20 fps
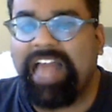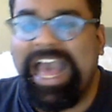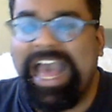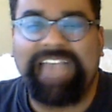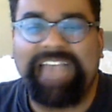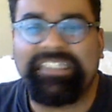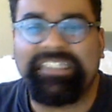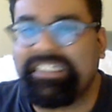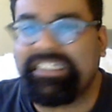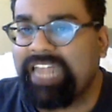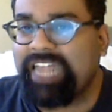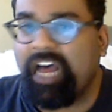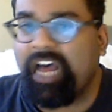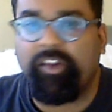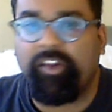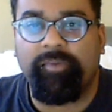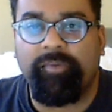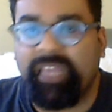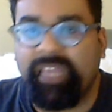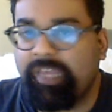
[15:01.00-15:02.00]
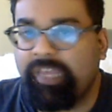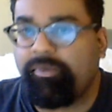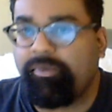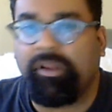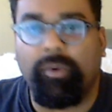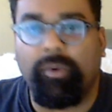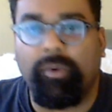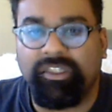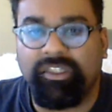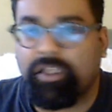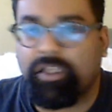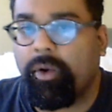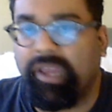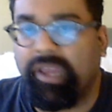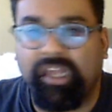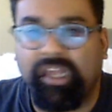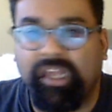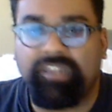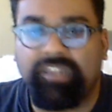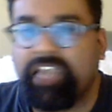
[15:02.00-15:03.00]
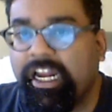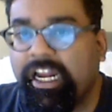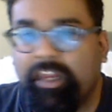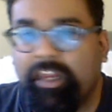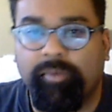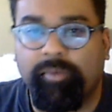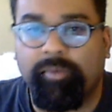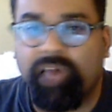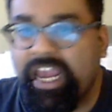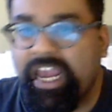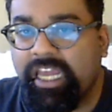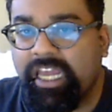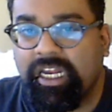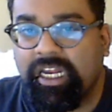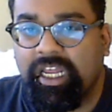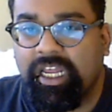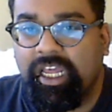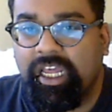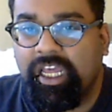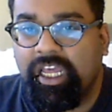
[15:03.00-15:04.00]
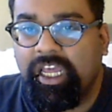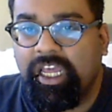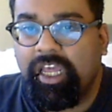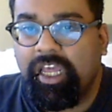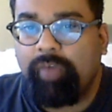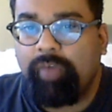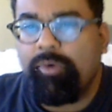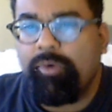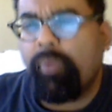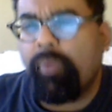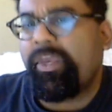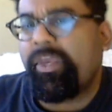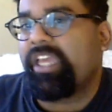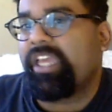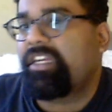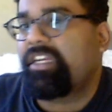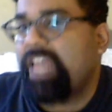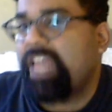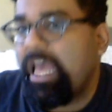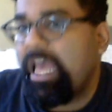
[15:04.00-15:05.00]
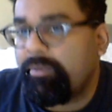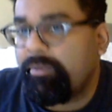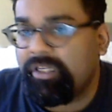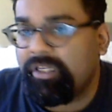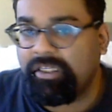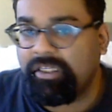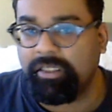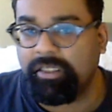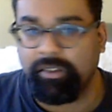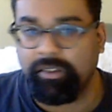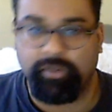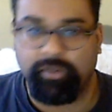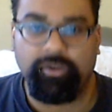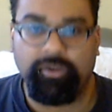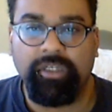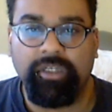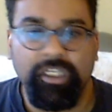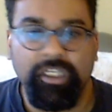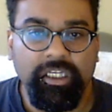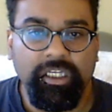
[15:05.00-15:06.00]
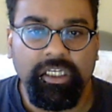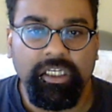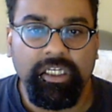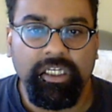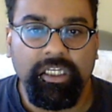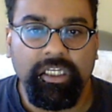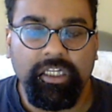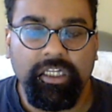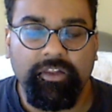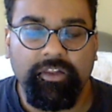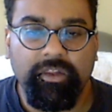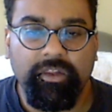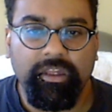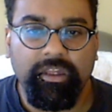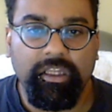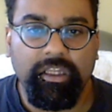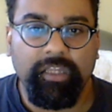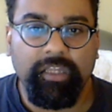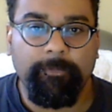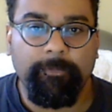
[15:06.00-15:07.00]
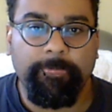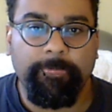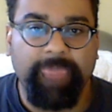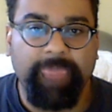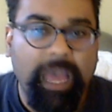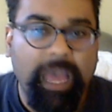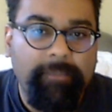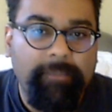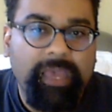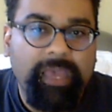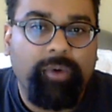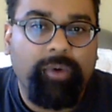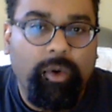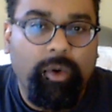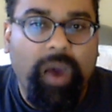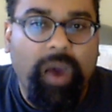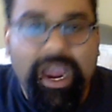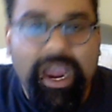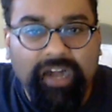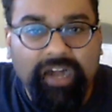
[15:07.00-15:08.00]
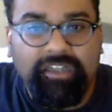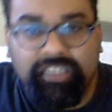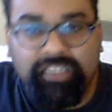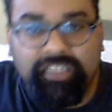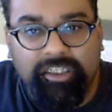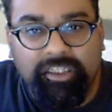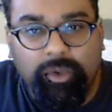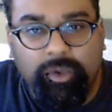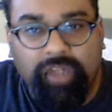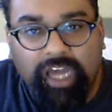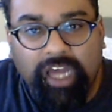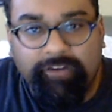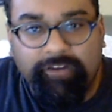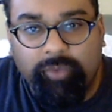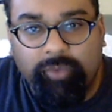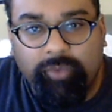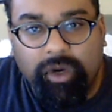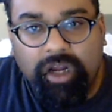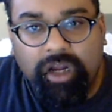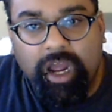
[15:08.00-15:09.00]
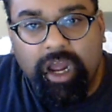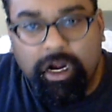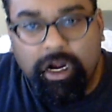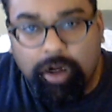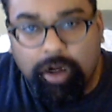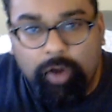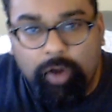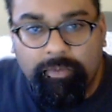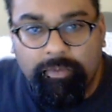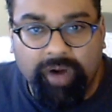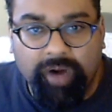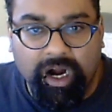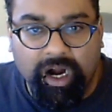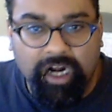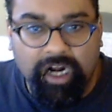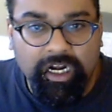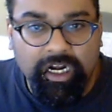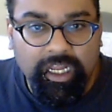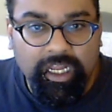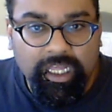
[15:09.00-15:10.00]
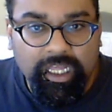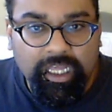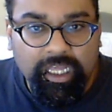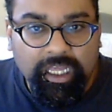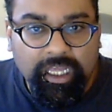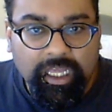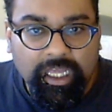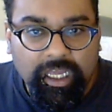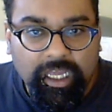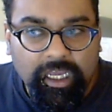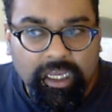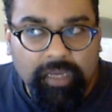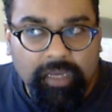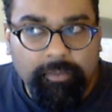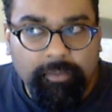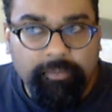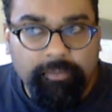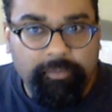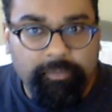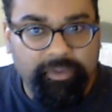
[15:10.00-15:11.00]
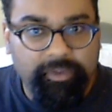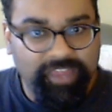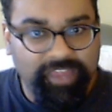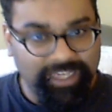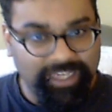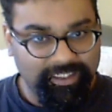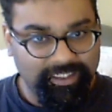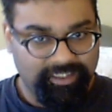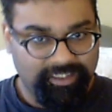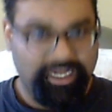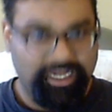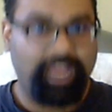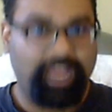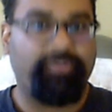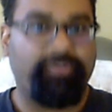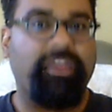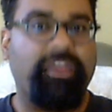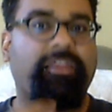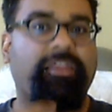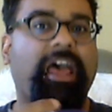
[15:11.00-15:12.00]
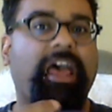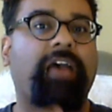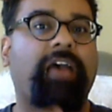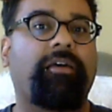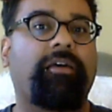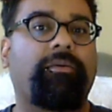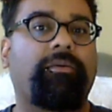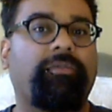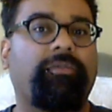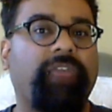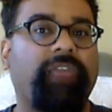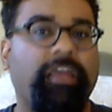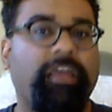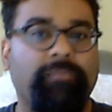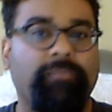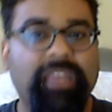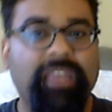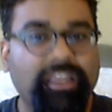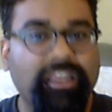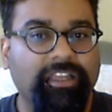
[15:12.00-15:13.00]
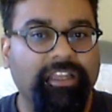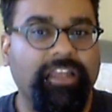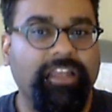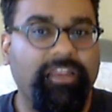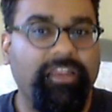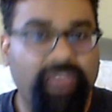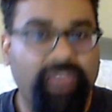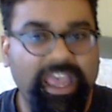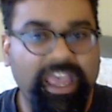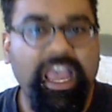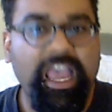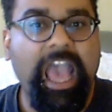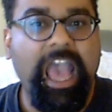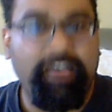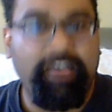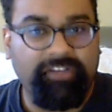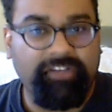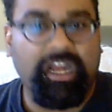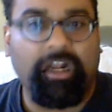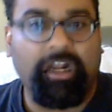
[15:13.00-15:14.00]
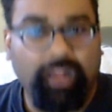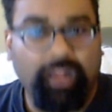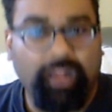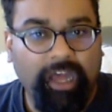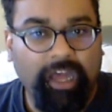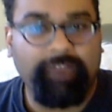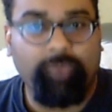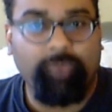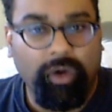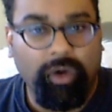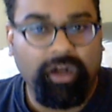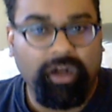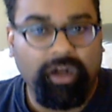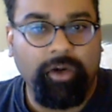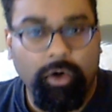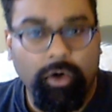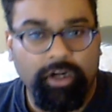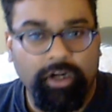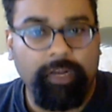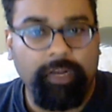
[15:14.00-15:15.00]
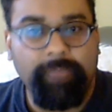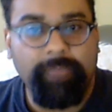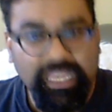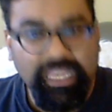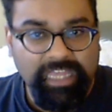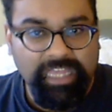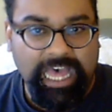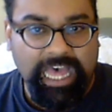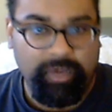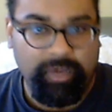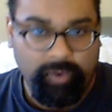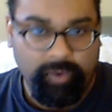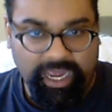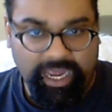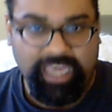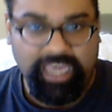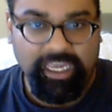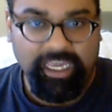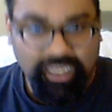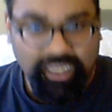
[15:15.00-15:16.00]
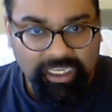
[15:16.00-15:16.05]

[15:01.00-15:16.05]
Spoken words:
access to other people and what's going on inside of their brain. When we attempt to, that may require us to do a lot of work on our own part, but that does not then mean that they have done a lot of work in order to be that way.